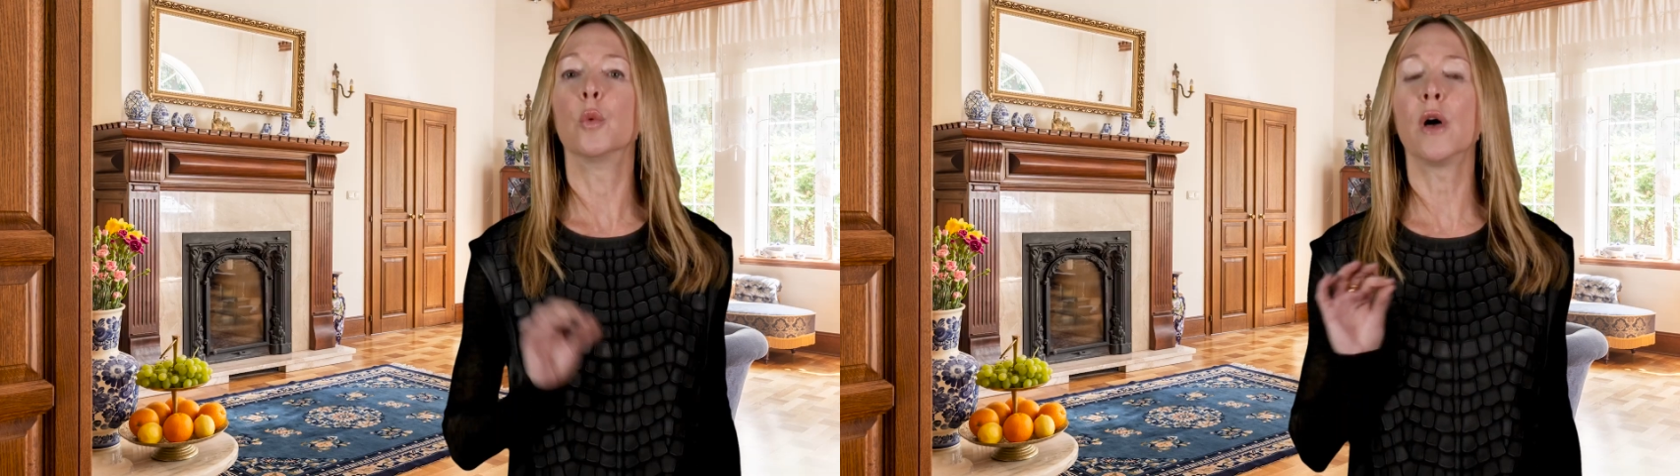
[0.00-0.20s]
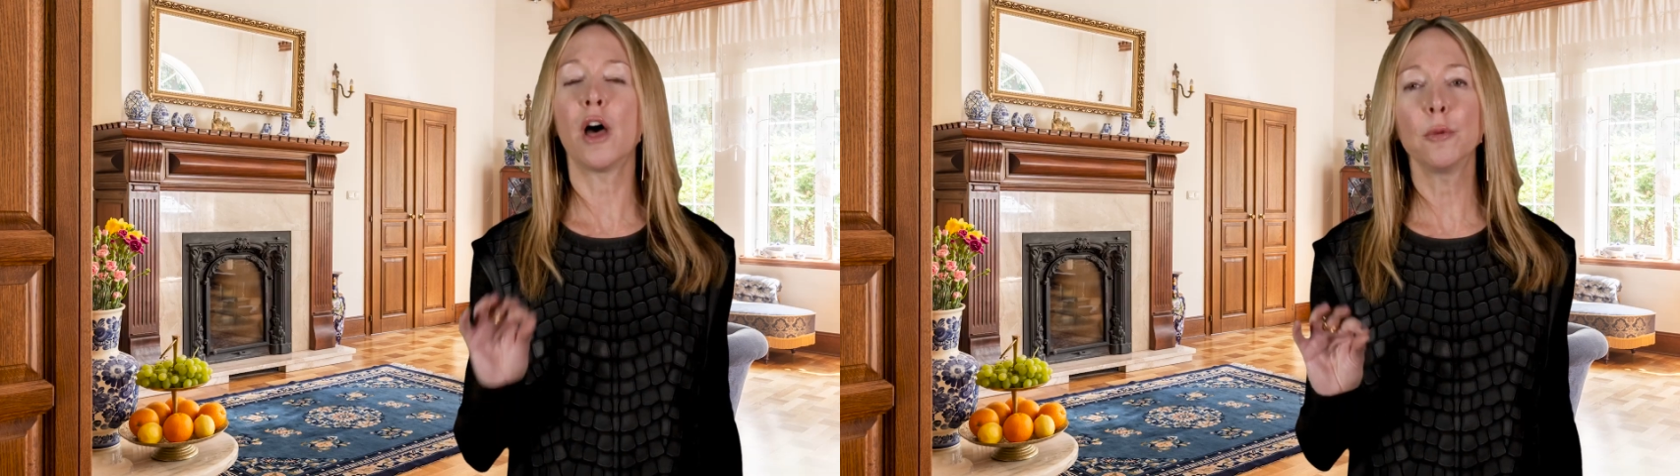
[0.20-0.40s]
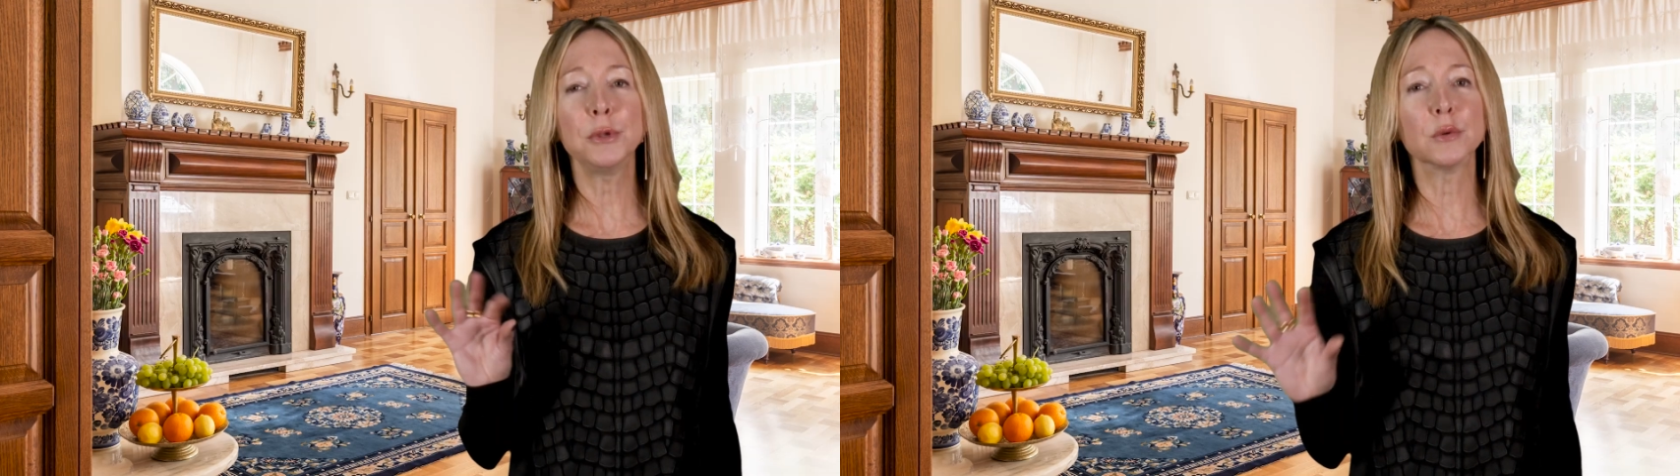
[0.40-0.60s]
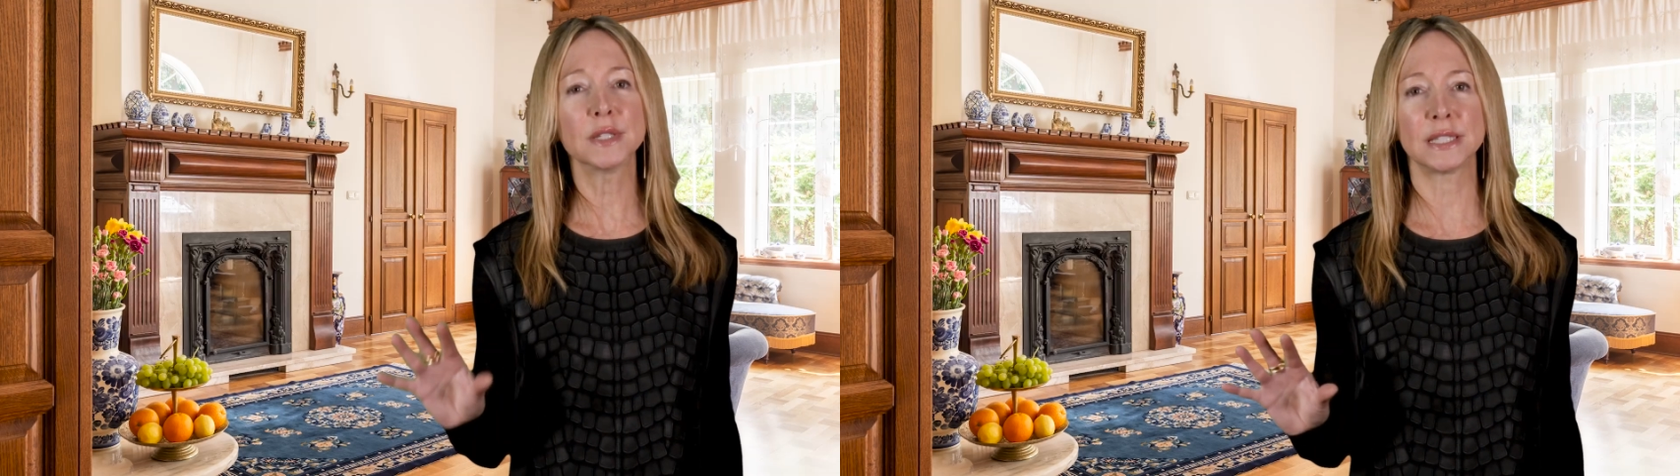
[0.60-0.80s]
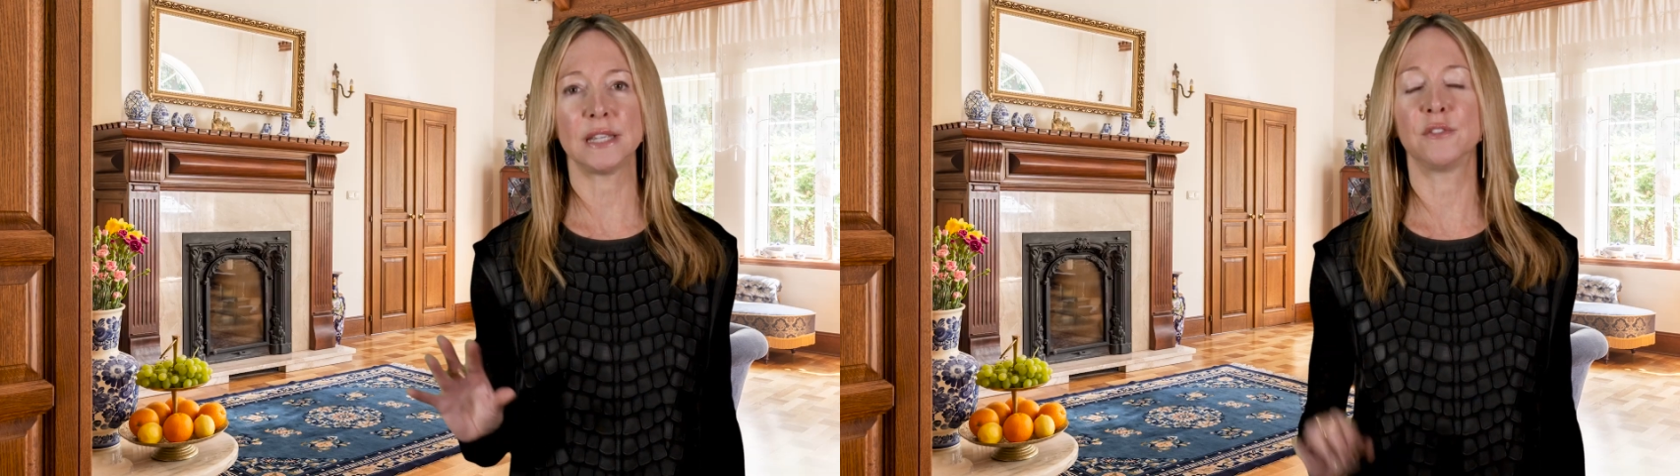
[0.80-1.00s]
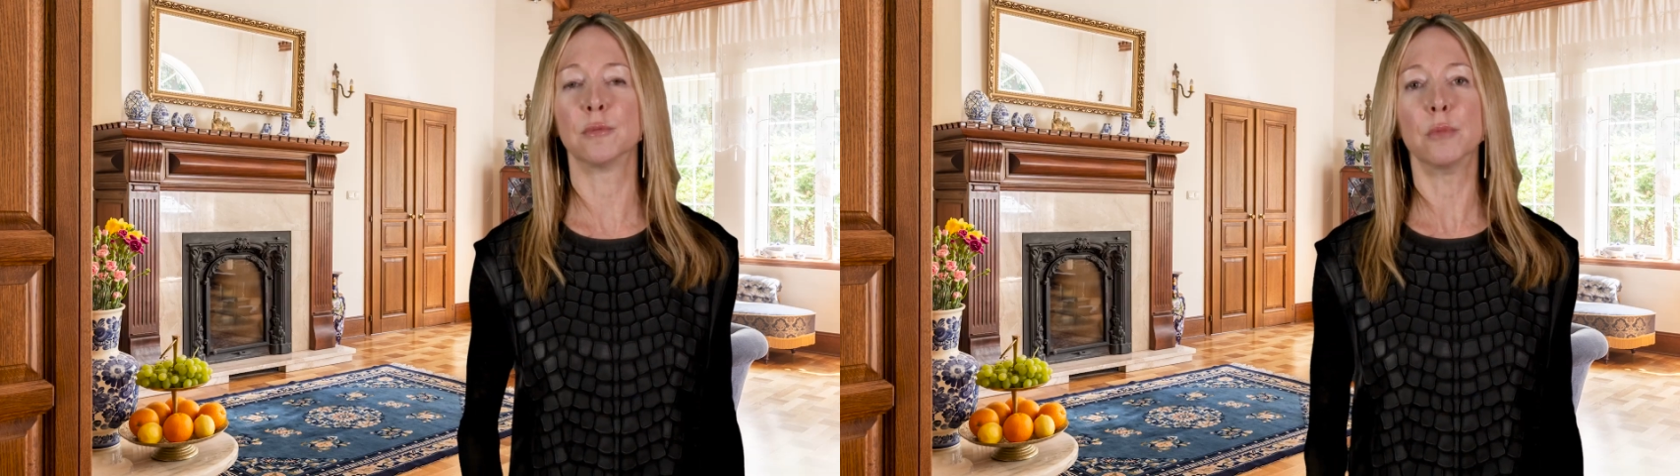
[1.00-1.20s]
will help you receive the